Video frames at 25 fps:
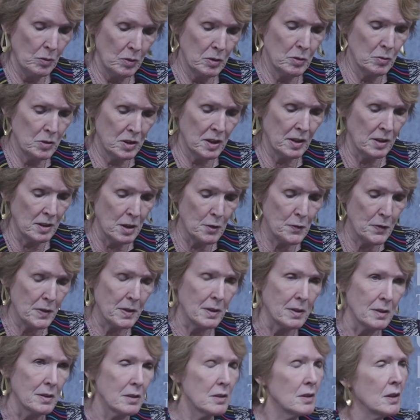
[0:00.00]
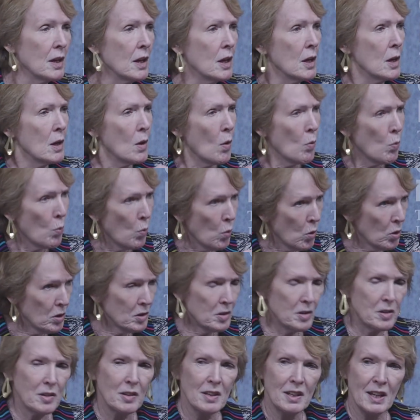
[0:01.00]
significant,
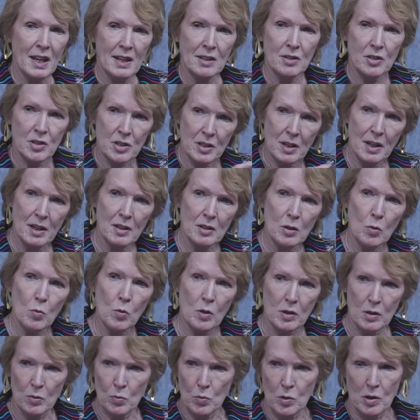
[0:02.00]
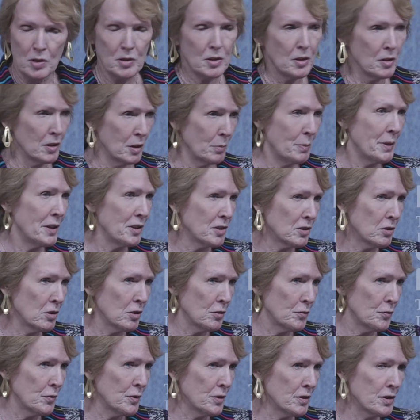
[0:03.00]
would get China what it wanted at the peace
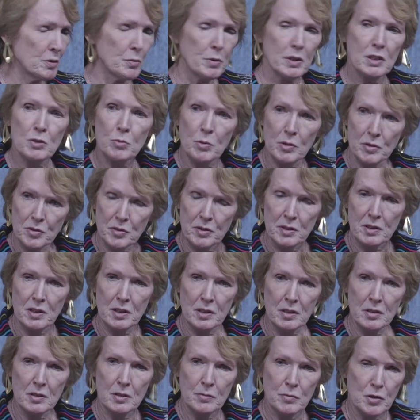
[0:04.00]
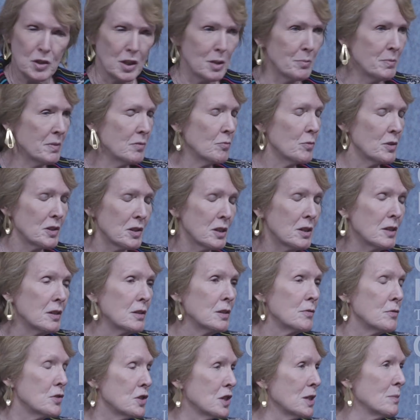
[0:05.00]
conference, which was the of German, return
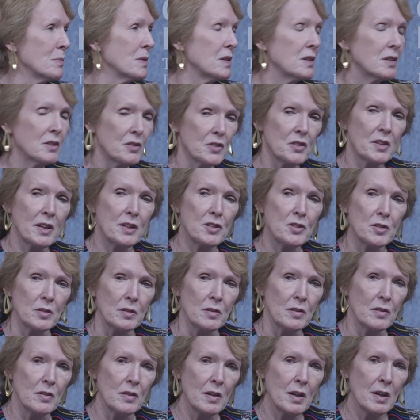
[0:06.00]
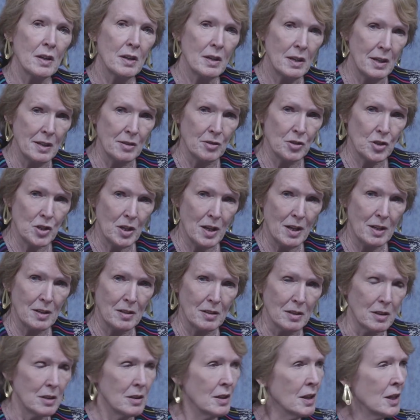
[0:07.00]
of German concessions in
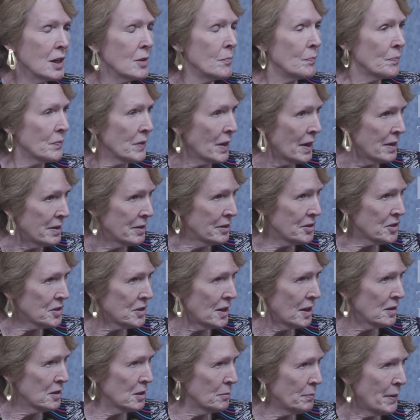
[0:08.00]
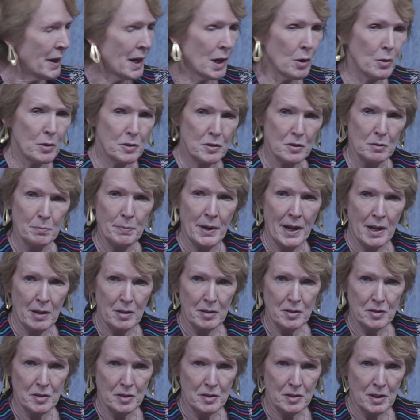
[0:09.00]
China. And instead, the powers in
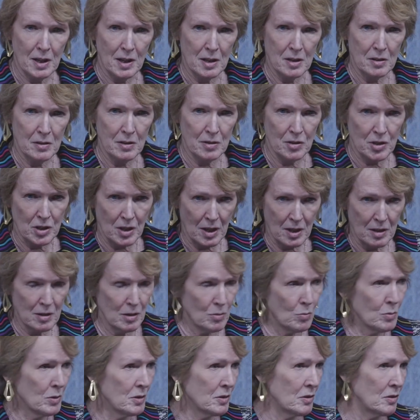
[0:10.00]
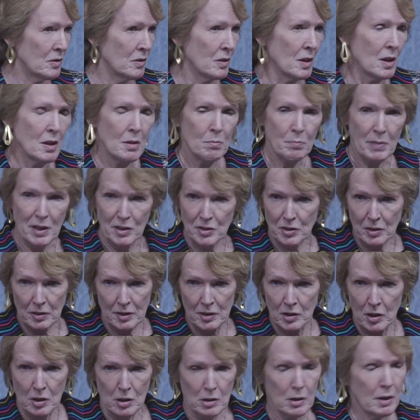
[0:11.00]
Paris decided that China was basically
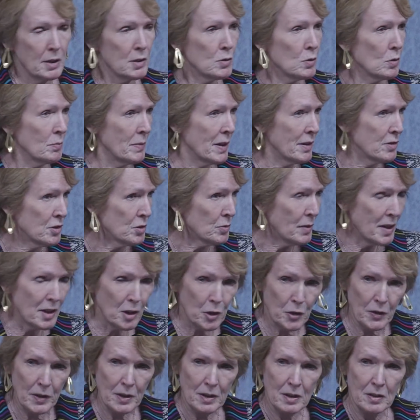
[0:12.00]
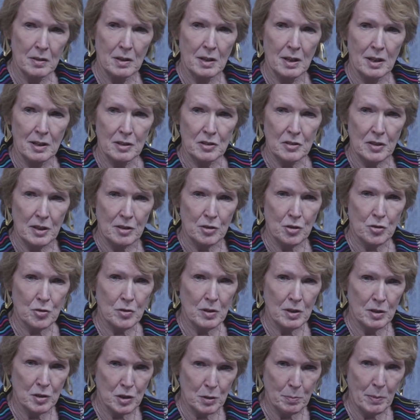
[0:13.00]
not going to amount to anything in the next century,
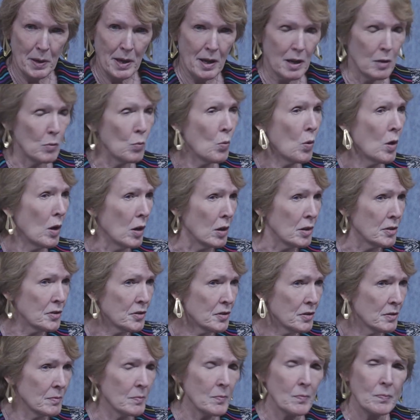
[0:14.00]
and Japan was.